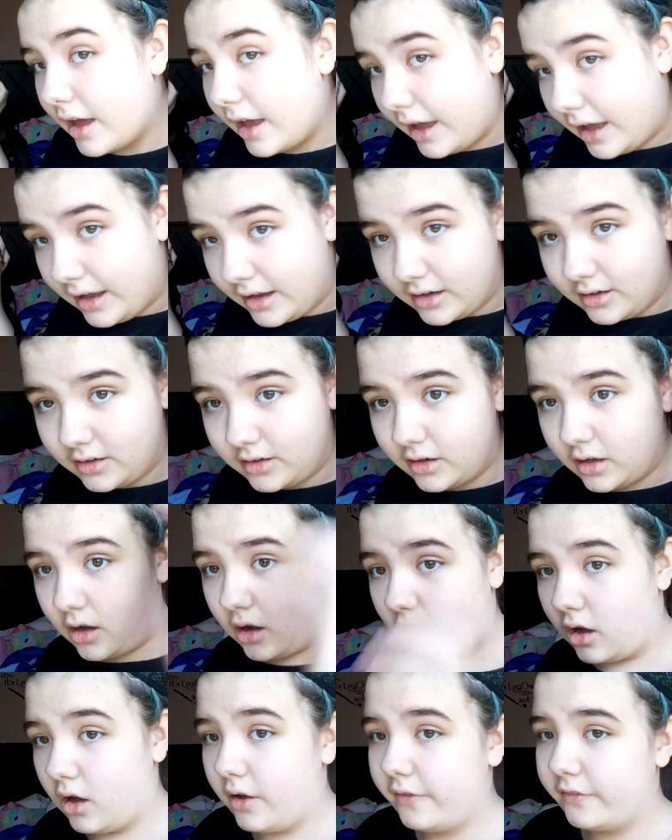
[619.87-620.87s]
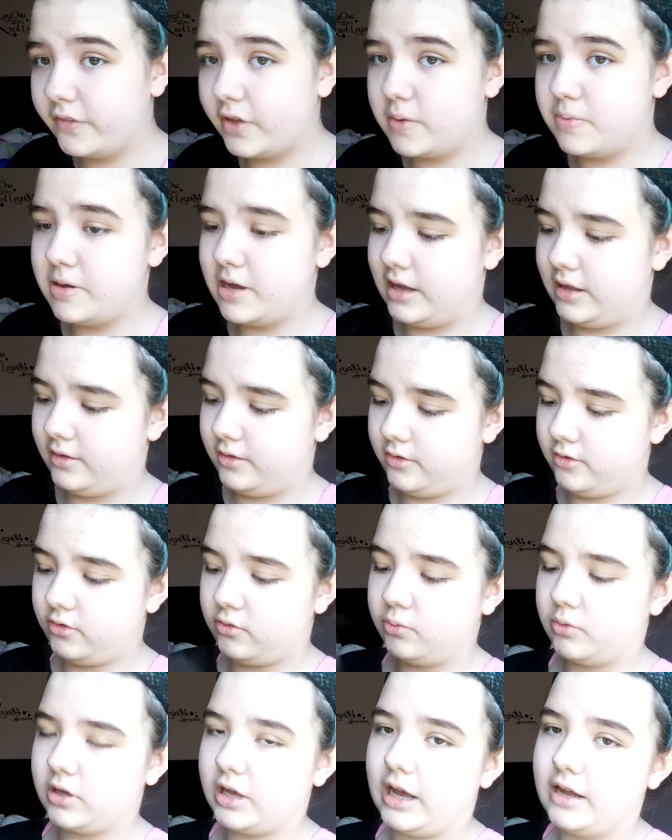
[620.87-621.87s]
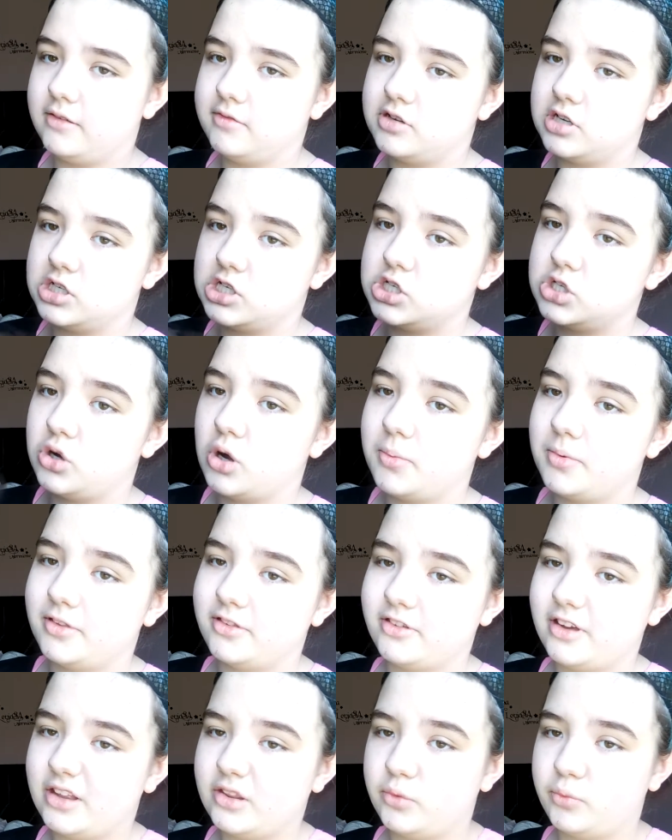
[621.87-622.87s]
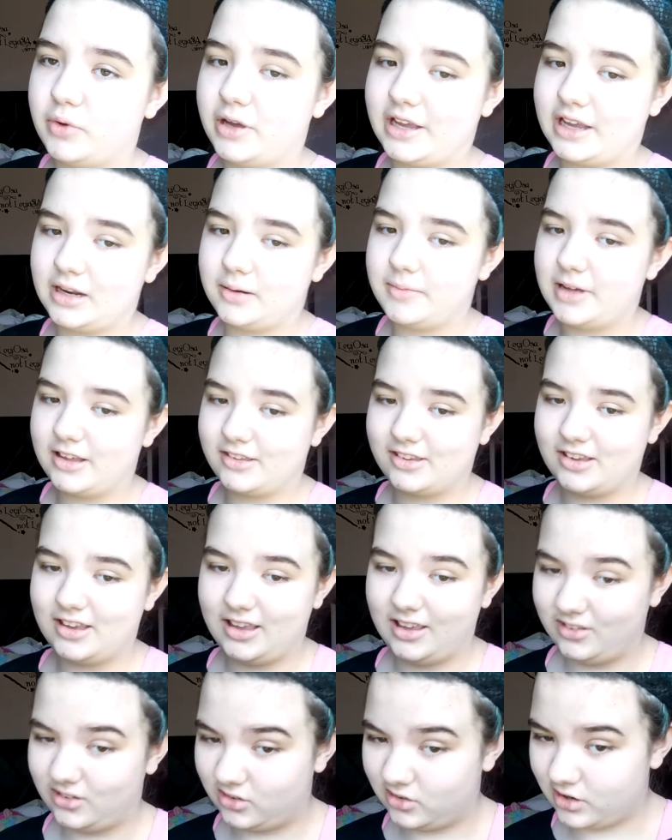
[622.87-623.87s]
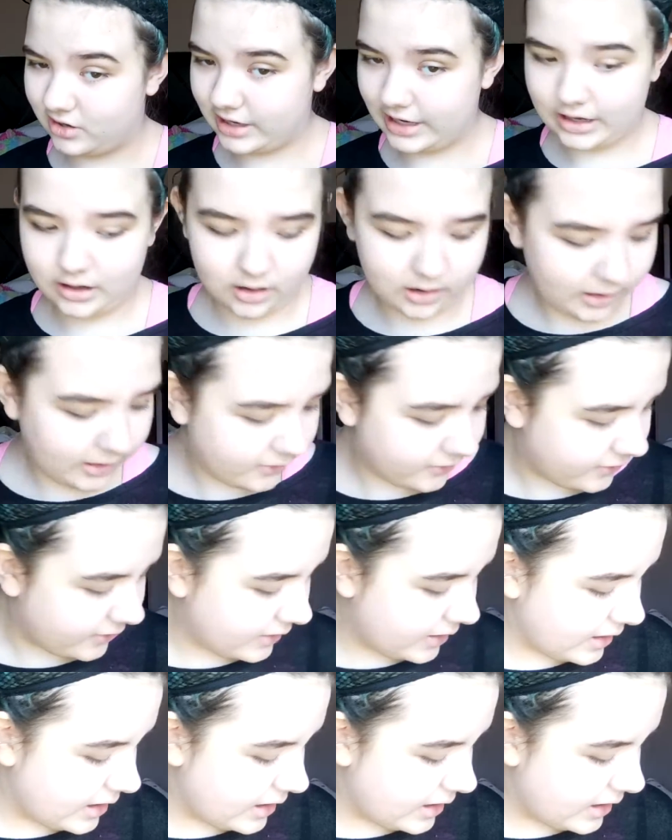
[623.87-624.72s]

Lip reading: and all of the pins will kind of just show up inside the wig, and it makes it easier to take off.